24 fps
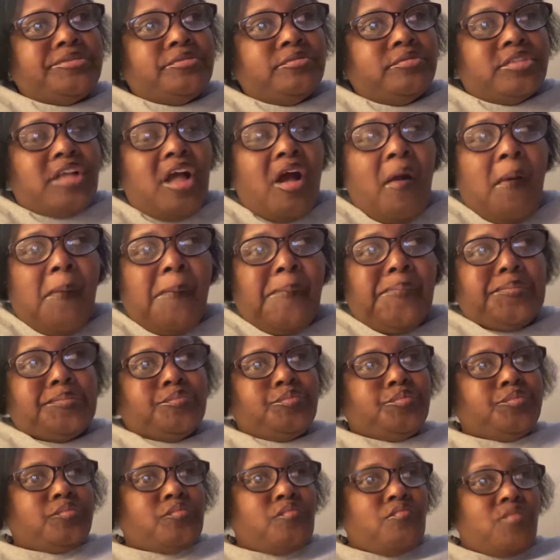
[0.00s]
Yeah.
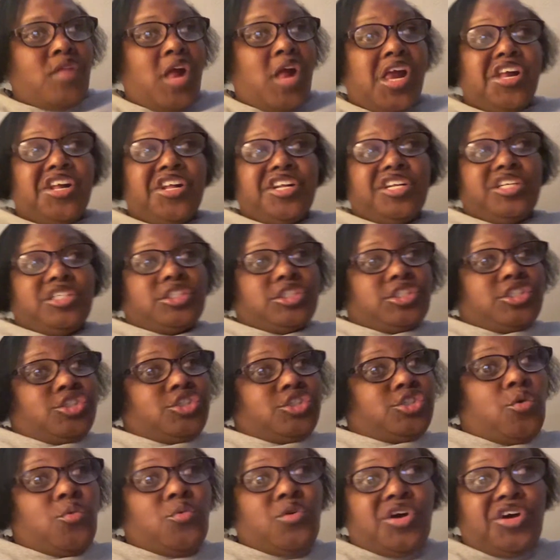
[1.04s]
He is
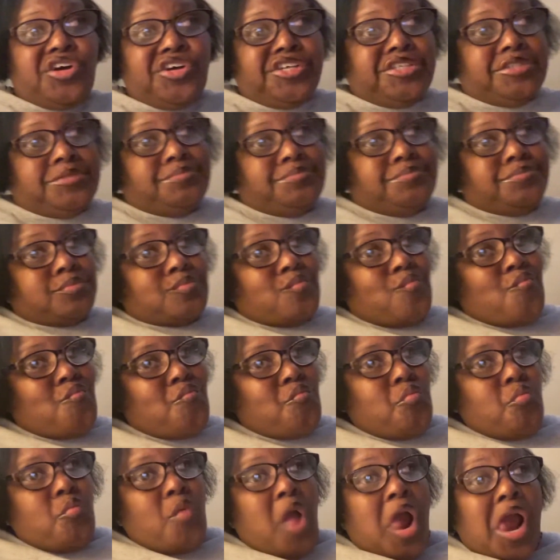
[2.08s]
so good.
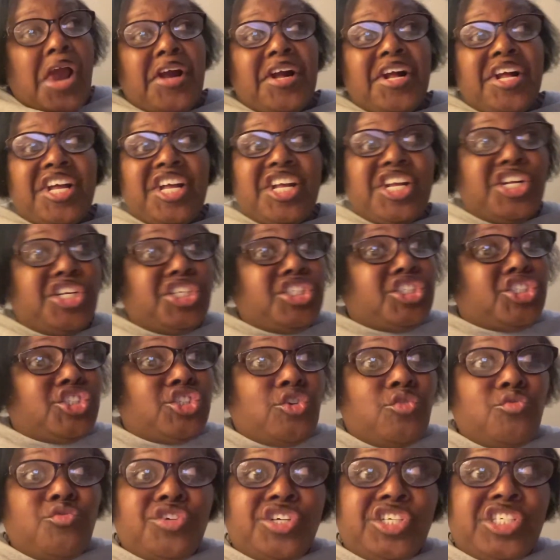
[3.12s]
He is
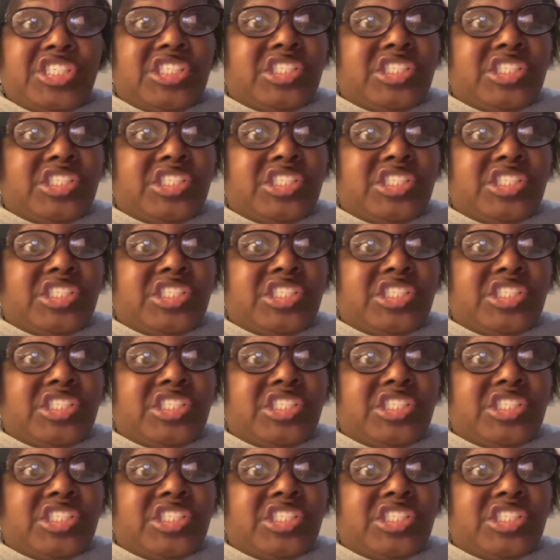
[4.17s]
so good